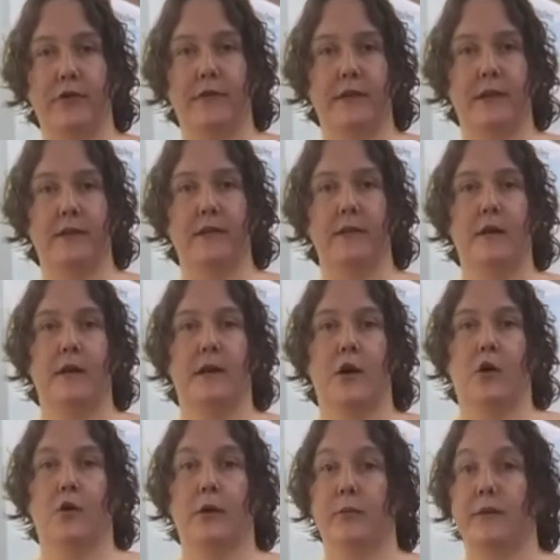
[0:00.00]
it
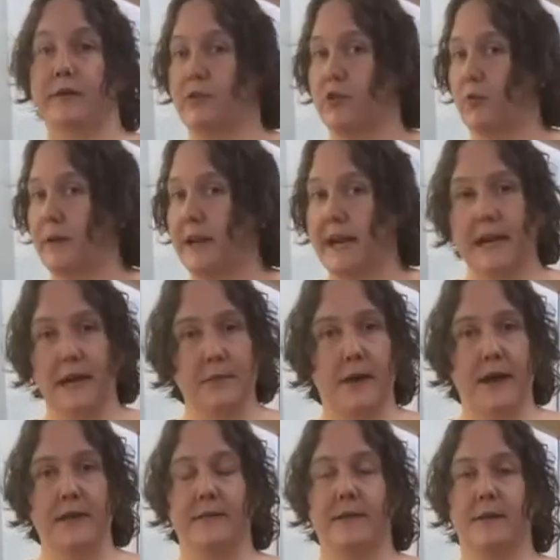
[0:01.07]
or it was donated
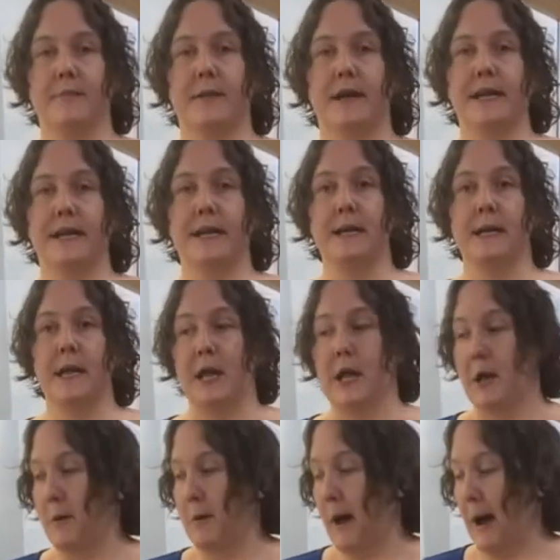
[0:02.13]
by somebody.
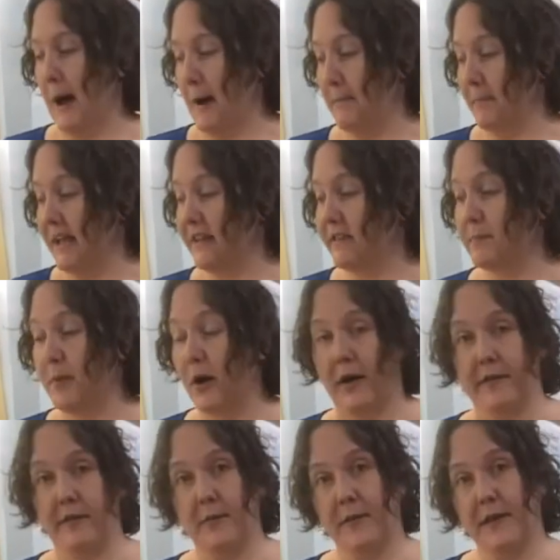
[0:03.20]
It's
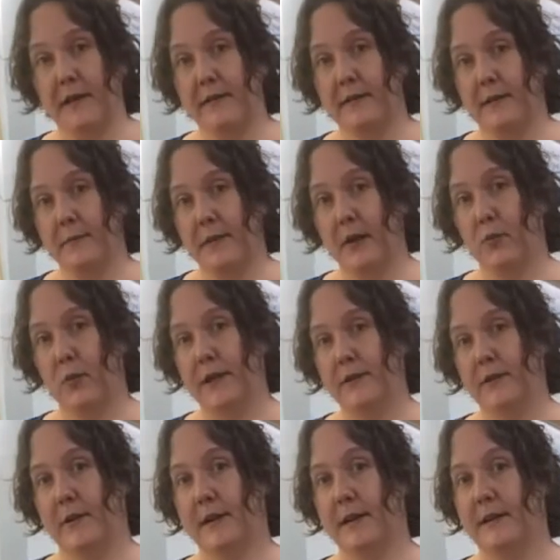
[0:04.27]
possible that somebody went
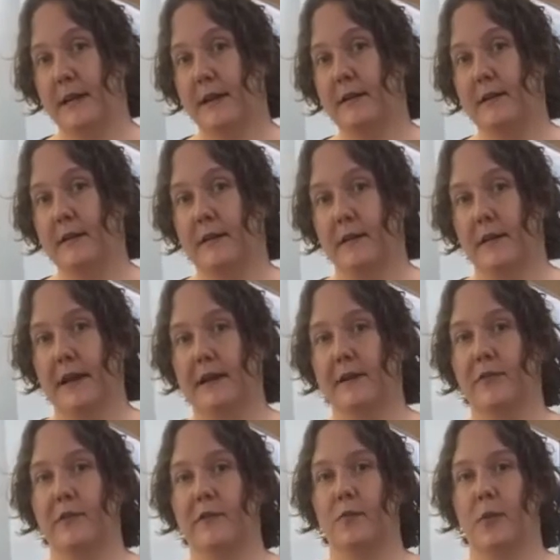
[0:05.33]
on a dig to collect
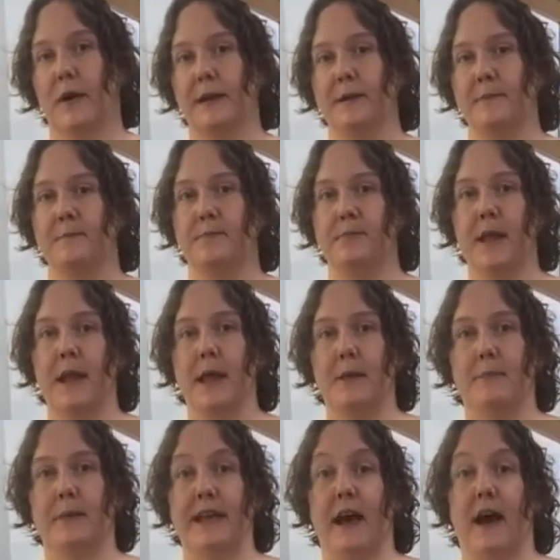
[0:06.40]
this one.
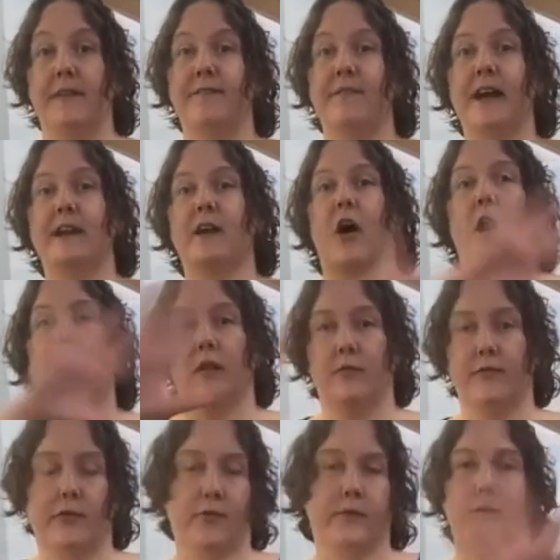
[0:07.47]
But yeah, I find all of
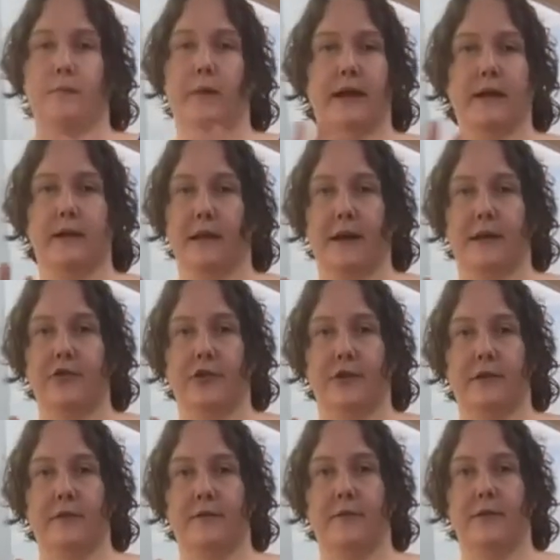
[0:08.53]
those in my collection.
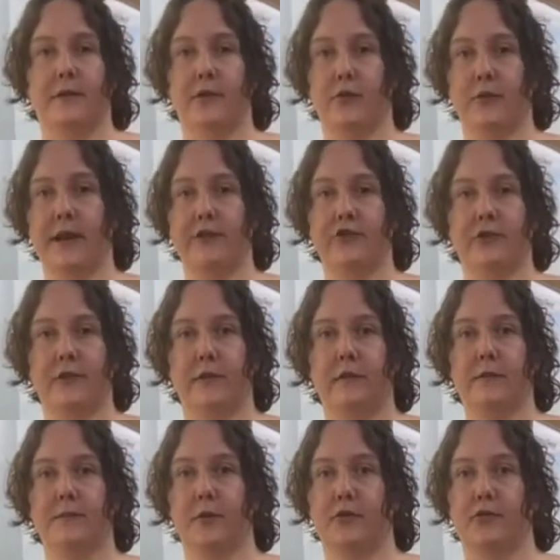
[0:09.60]

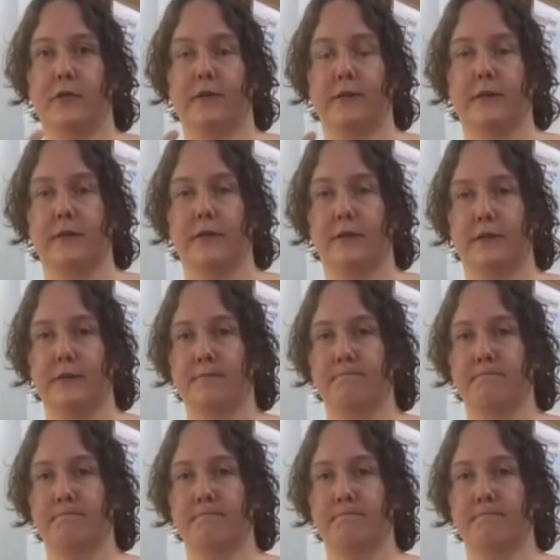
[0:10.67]
Donations, purchases.